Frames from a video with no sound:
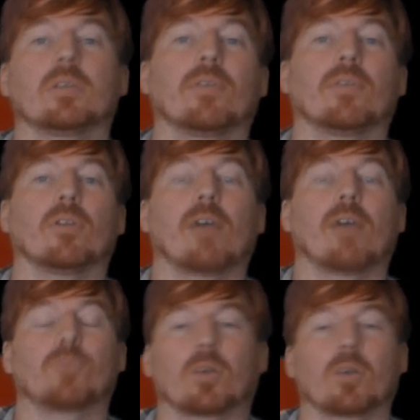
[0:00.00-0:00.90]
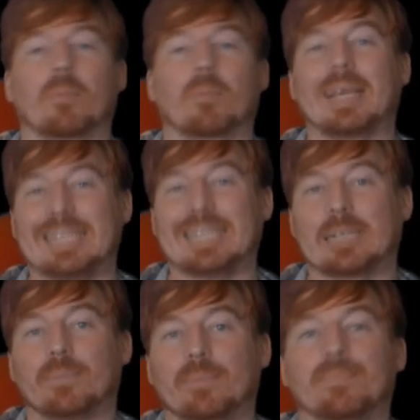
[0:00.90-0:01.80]
life's work meaning.
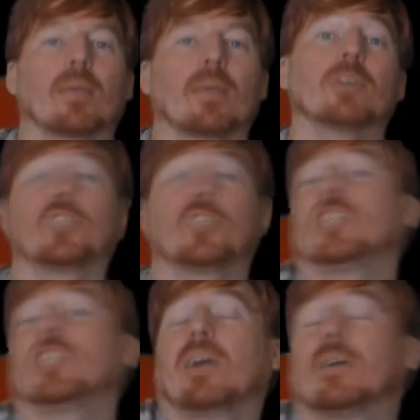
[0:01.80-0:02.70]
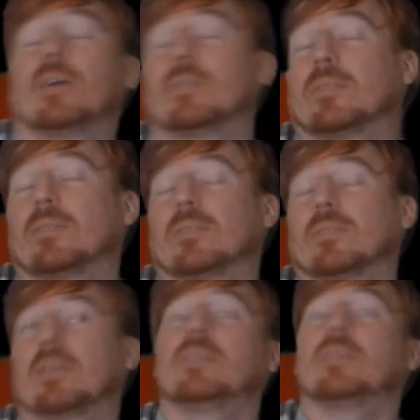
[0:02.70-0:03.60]
So she can't
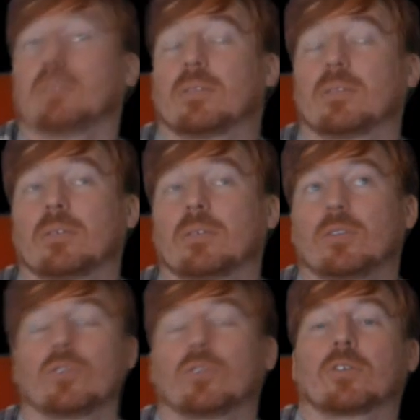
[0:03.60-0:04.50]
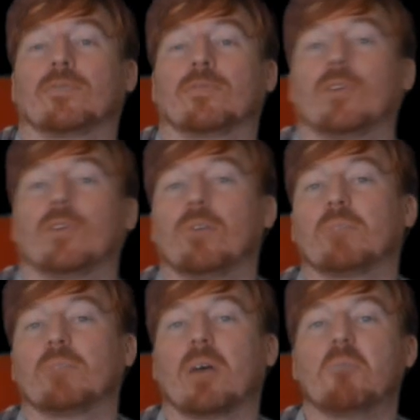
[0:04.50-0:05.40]
exist in order to confirm
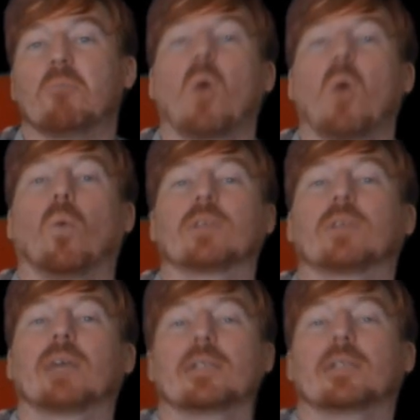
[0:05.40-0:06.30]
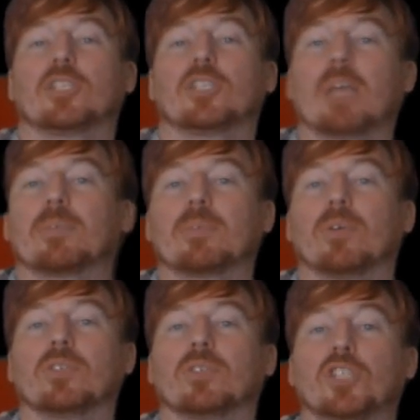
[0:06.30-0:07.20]
that what exactly shapes a
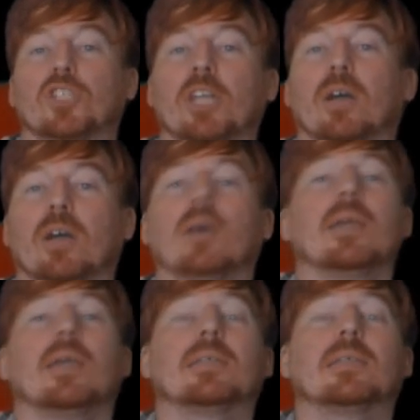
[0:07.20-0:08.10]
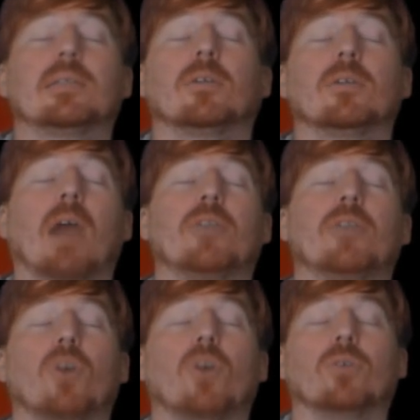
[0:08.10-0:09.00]
person's gender is still
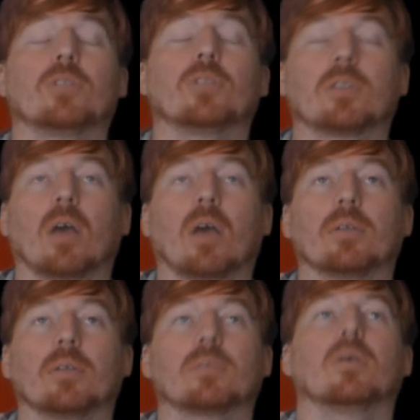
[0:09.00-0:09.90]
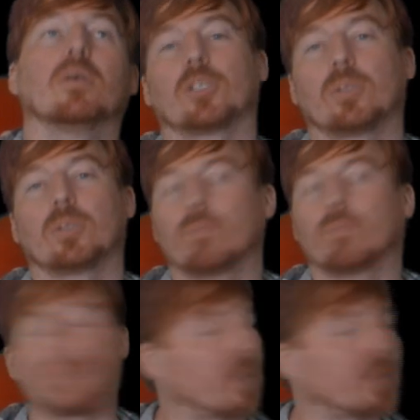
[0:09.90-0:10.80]
unknown to science. What a
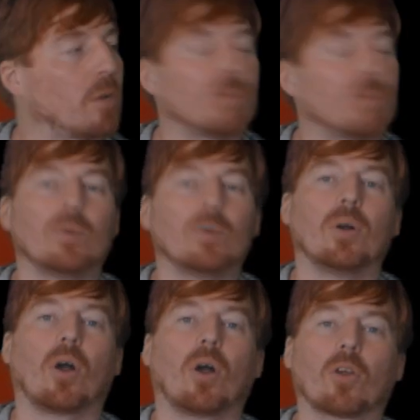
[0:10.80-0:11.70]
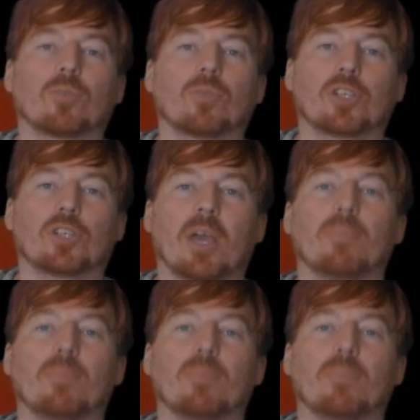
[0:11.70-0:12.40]
terrible, horrible shame.